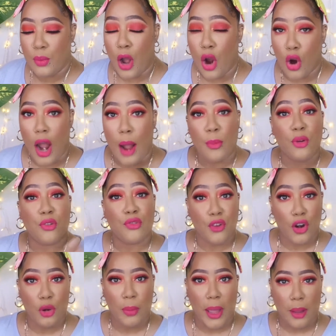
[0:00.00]
or I
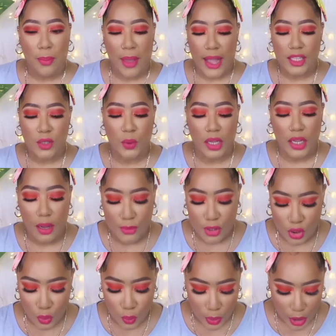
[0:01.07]
prefer backpacks when it comes
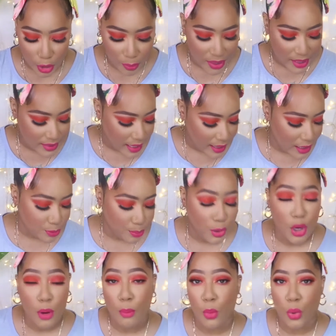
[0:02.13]
to work because I could
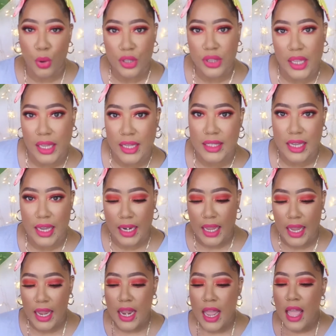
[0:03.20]
put more things in
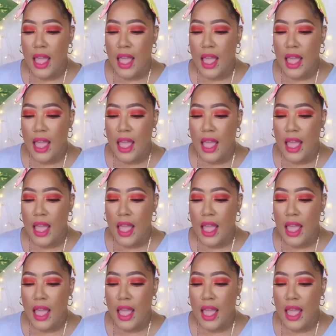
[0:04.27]
it.